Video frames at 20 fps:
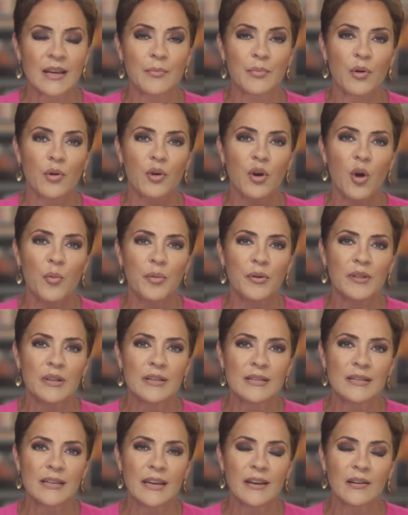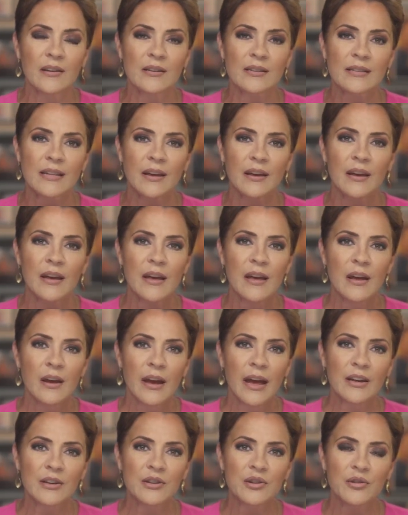They broke open the seals. They
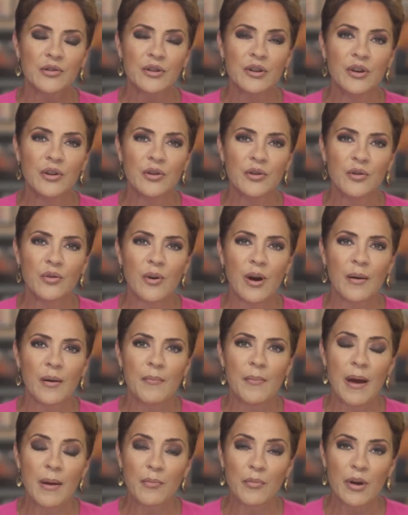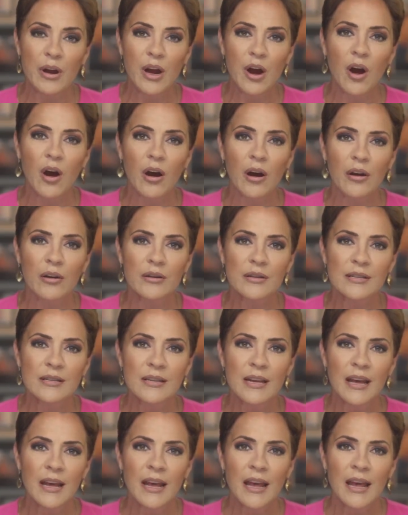entered new memory
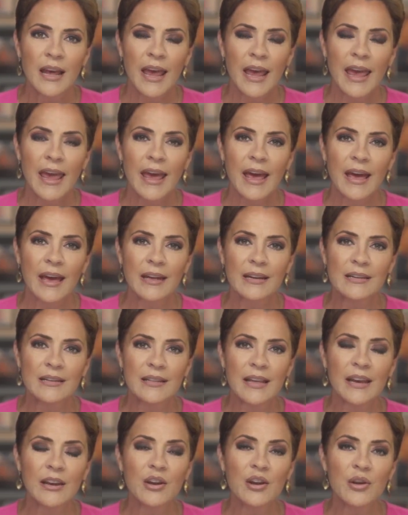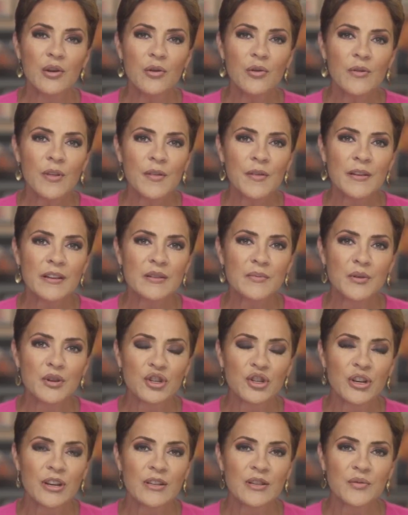cards. And they knew that these
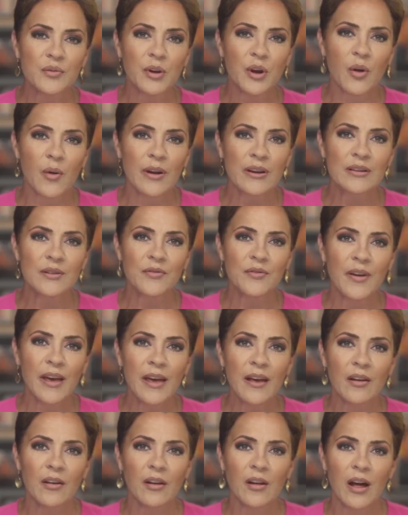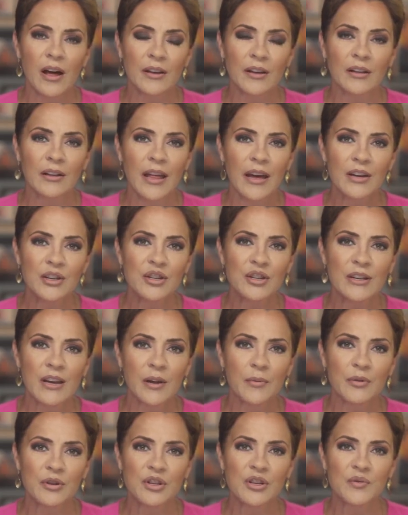machines were going to fail on Election
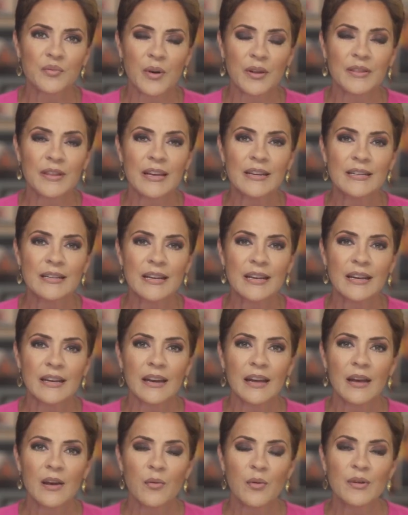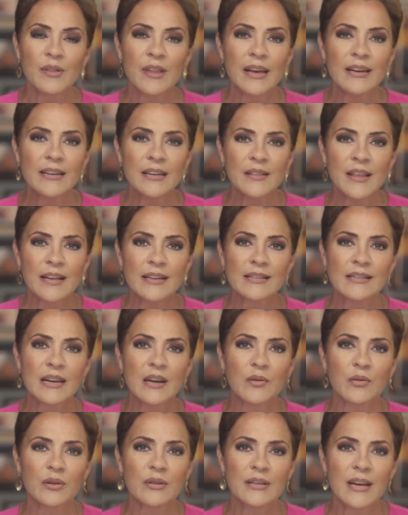Day, which is what they did. When they did that
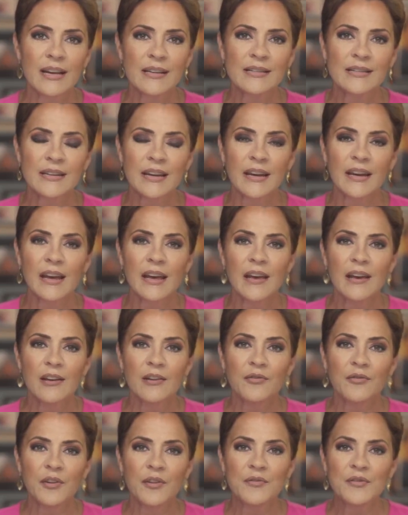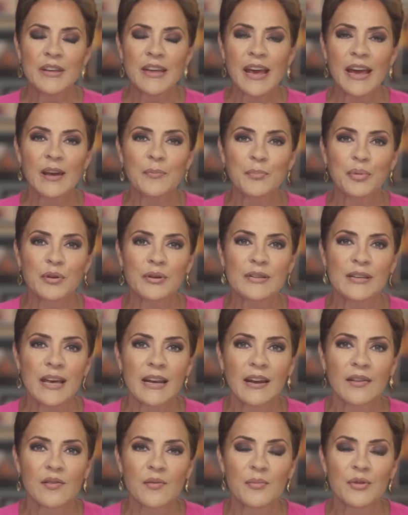secret testing,
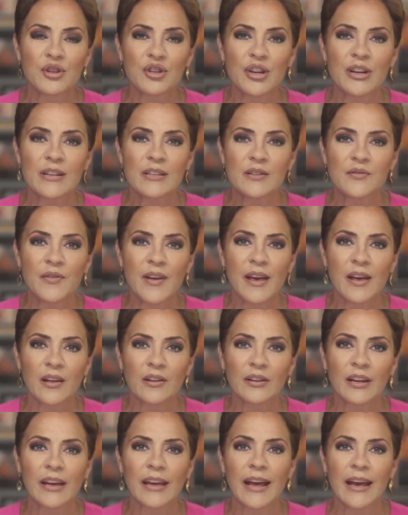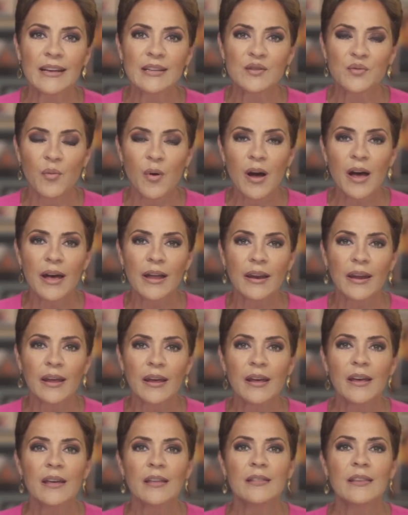58% of the machines failed. And guess what?
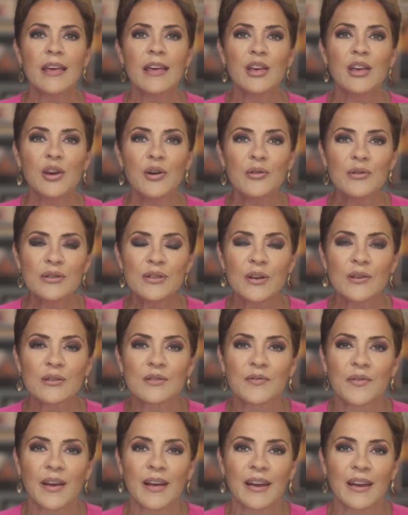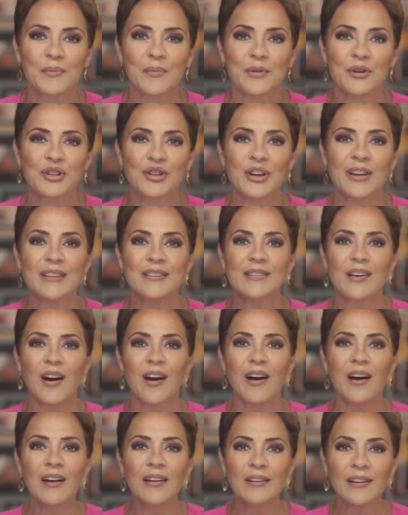They used those failing machines
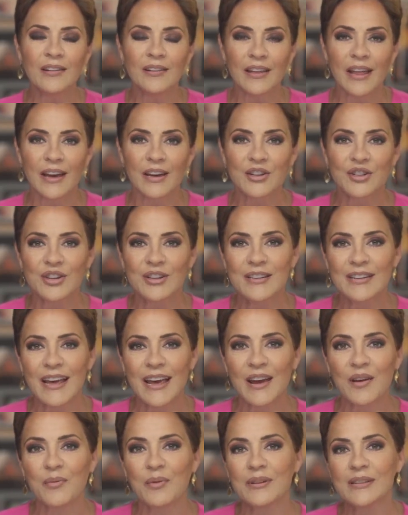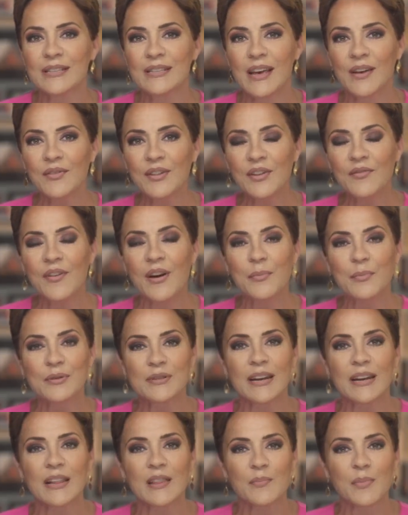on Election Day when
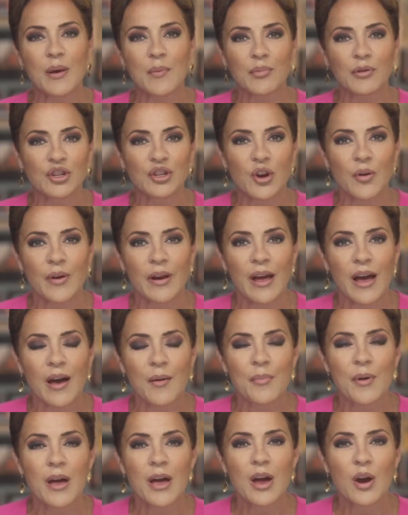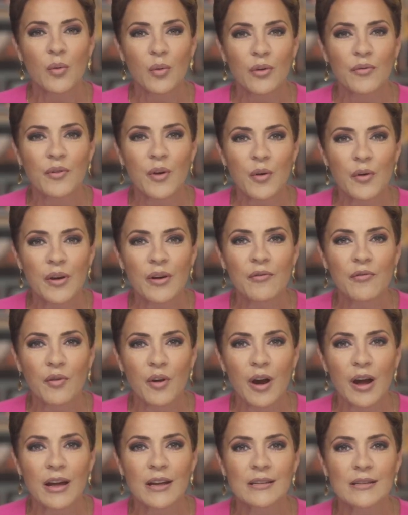75% of the people showing up were voting
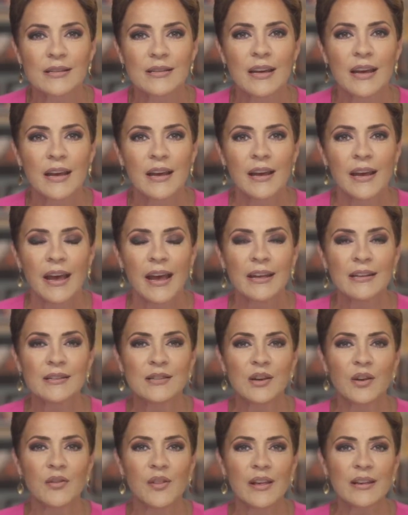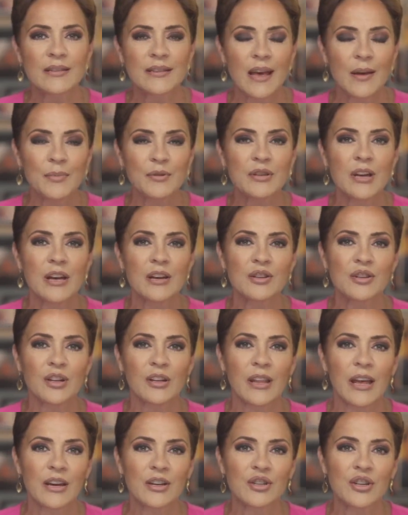for us. And so they sabotaged
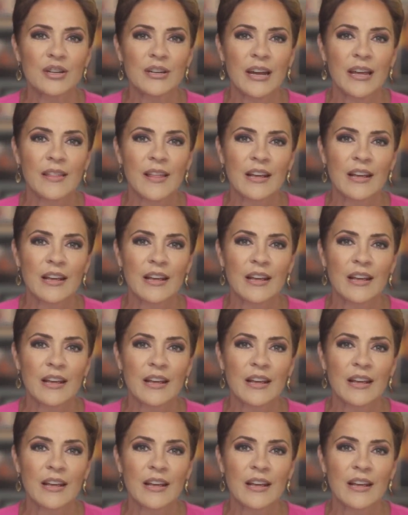Election Day.